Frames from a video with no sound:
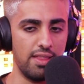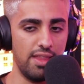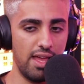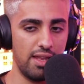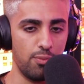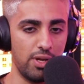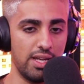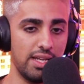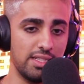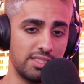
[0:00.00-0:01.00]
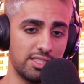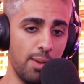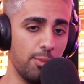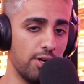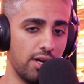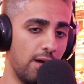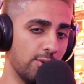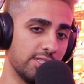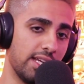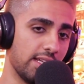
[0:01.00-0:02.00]
And then when it hit summer,
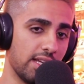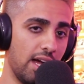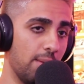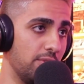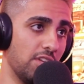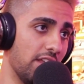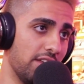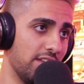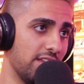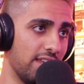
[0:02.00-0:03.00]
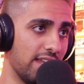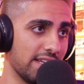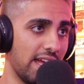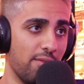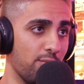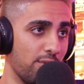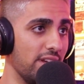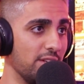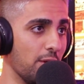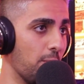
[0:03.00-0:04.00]
I was like, I'm done. Like, I
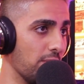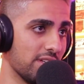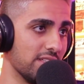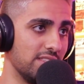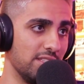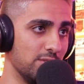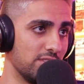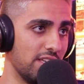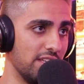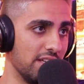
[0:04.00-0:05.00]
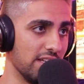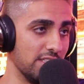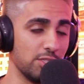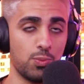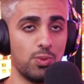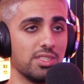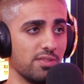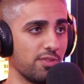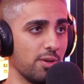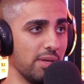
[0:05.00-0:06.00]
really don't want to continue studying. It just
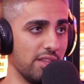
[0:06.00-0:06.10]
wasn't for